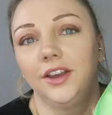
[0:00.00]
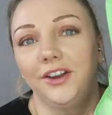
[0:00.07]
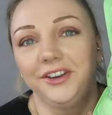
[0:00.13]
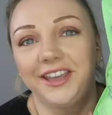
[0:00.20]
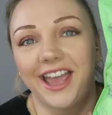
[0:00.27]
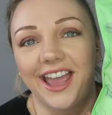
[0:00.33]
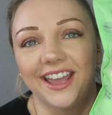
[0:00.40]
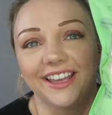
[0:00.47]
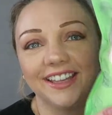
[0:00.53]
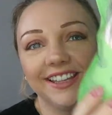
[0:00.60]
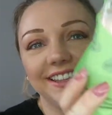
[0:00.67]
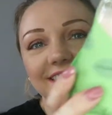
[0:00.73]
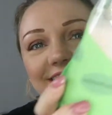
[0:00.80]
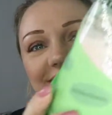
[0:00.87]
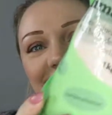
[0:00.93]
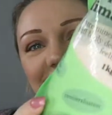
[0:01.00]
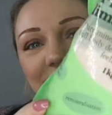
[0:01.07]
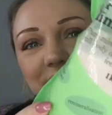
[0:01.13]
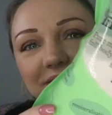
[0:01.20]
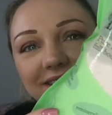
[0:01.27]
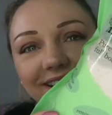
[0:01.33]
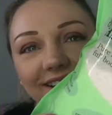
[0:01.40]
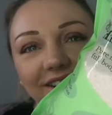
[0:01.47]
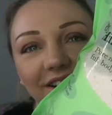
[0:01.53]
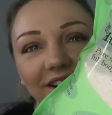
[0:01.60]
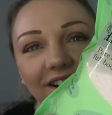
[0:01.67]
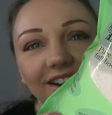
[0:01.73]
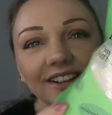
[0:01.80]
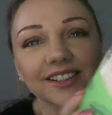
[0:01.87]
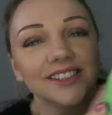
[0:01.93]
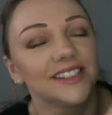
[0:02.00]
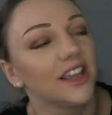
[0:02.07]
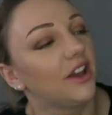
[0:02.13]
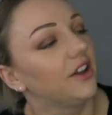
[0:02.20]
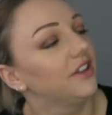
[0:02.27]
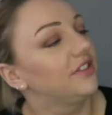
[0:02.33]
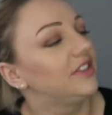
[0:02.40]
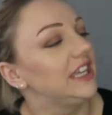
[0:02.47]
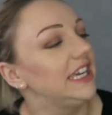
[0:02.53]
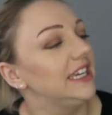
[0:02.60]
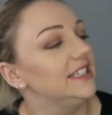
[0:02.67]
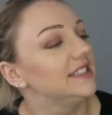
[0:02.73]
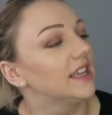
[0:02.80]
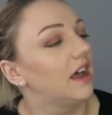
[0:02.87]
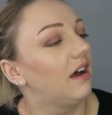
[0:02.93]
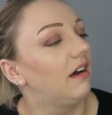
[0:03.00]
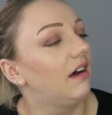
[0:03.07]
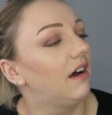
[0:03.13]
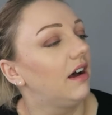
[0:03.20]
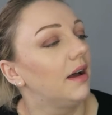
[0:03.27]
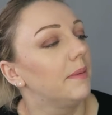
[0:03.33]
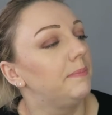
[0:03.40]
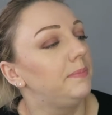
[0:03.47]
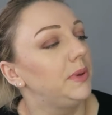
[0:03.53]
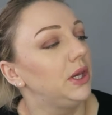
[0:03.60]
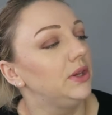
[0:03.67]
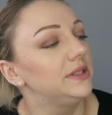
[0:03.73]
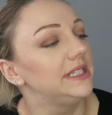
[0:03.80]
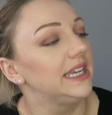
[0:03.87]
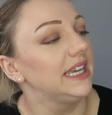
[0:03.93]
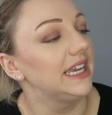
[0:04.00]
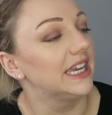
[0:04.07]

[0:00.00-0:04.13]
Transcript: Okay, these are the ones I got. These are Beauty